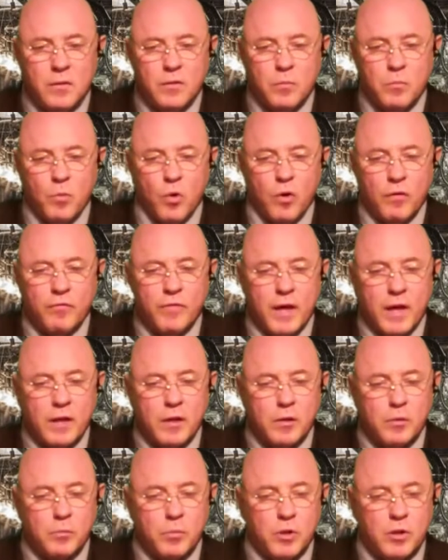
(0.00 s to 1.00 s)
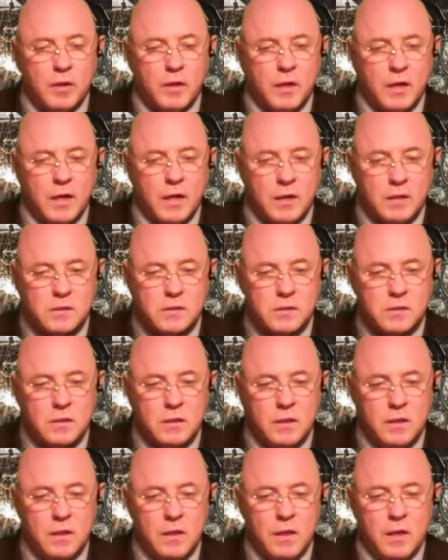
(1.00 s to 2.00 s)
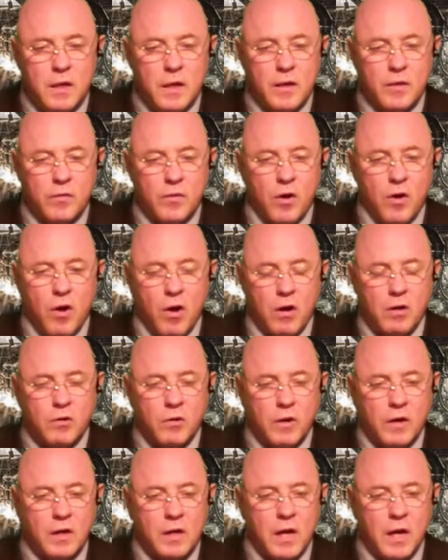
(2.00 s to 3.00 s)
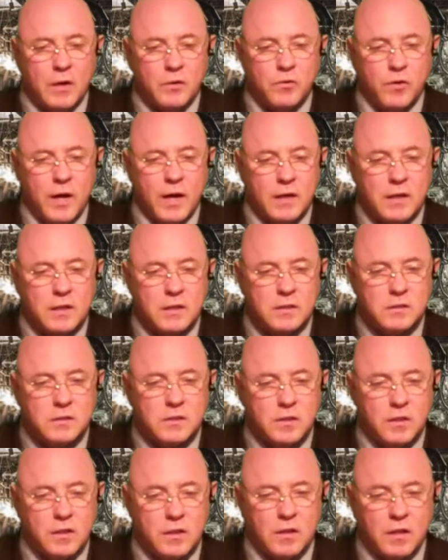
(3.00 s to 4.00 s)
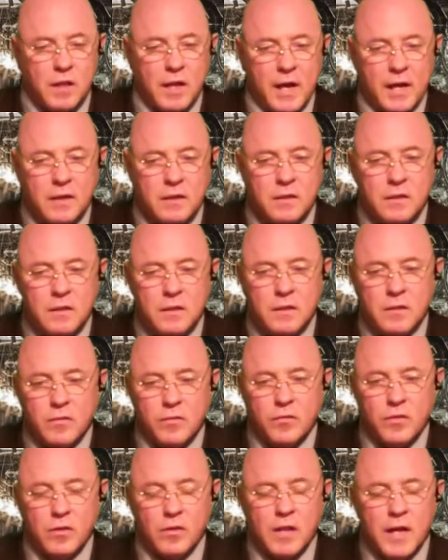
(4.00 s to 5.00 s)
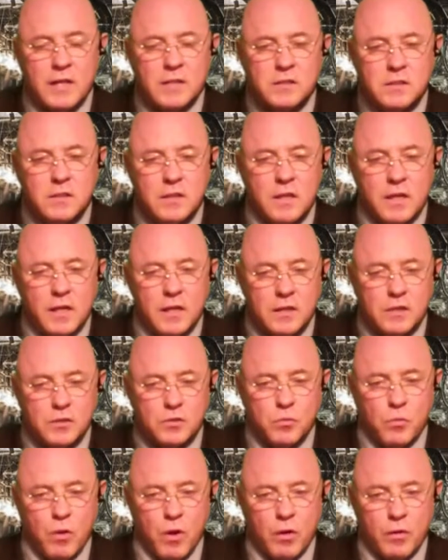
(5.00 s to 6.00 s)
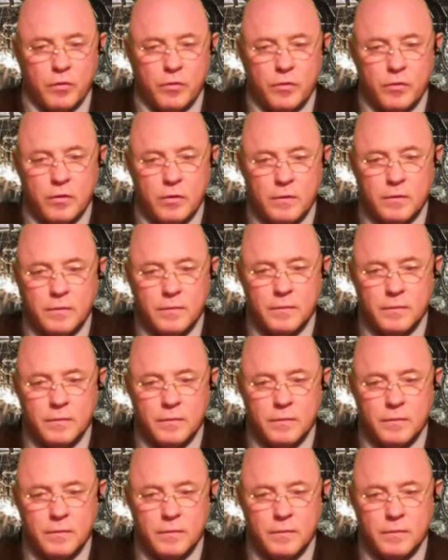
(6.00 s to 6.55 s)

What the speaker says: the more valuable it is. And the harder a contract is to collect, the less it is worth.